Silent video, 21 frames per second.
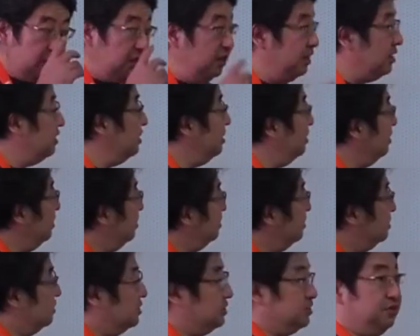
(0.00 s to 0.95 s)

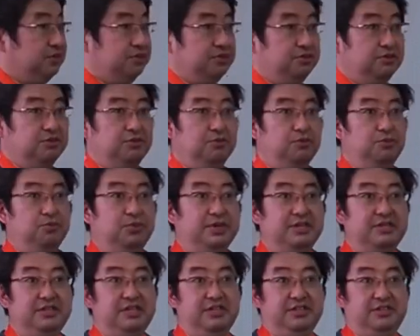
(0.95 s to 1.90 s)
So when it
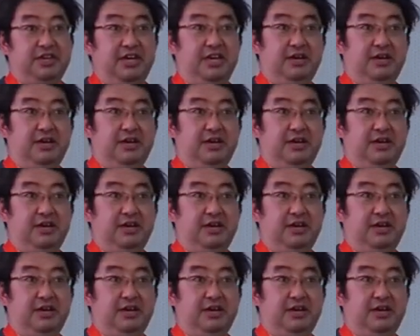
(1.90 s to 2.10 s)
happened,